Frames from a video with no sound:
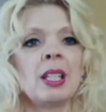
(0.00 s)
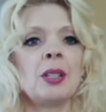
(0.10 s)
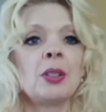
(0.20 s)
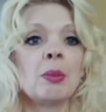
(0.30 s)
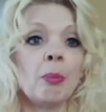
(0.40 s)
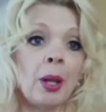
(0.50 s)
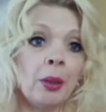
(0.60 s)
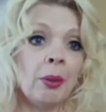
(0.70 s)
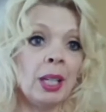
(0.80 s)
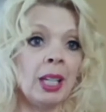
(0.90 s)
say
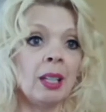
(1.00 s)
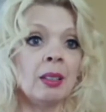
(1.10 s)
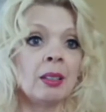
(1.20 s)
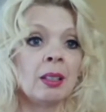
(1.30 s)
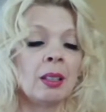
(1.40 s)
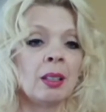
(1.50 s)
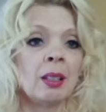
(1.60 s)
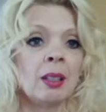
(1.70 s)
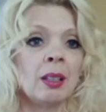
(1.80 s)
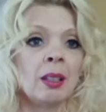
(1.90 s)
smothering it,
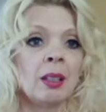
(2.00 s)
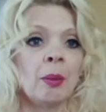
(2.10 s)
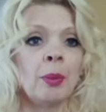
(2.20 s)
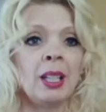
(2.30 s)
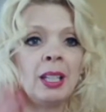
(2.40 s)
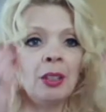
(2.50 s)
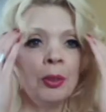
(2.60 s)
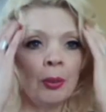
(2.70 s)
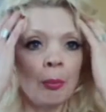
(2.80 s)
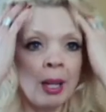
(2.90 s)
but in
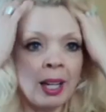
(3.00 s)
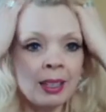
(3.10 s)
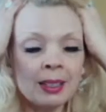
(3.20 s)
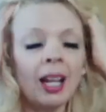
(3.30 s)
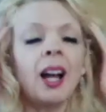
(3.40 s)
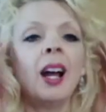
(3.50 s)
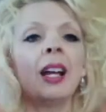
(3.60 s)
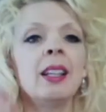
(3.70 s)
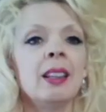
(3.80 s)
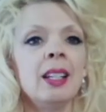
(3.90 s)
your mind's
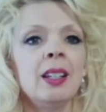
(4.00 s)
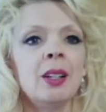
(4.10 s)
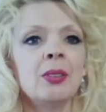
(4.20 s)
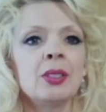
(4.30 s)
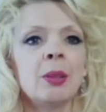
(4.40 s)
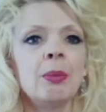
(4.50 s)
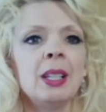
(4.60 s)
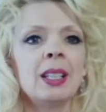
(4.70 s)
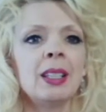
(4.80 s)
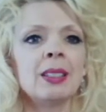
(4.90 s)
eye, think of
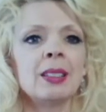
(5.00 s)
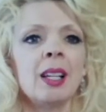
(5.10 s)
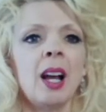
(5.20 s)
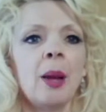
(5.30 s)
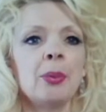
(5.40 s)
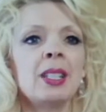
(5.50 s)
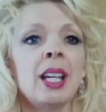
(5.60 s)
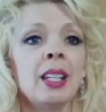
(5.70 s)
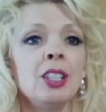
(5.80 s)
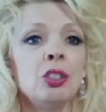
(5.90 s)
something that is
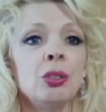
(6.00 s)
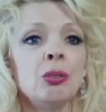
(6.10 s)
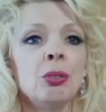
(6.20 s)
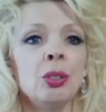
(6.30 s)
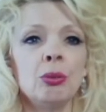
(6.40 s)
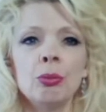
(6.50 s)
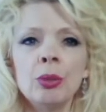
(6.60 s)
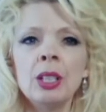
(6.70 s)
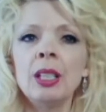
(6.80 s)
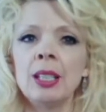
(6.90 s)
upsetting to you.
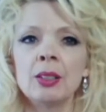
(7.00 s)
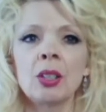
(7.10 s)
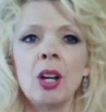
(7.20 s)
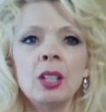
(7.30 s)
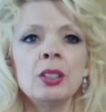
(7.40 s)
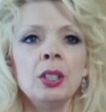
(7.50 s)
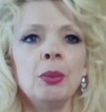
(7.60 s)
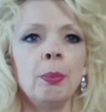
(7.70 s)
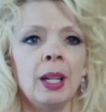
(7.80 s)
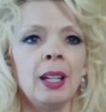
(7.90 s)
Really, it's causing
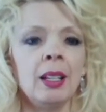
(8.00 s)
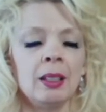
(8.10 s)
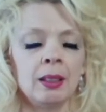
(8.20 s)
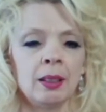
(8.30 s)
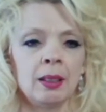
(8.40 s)
you pain.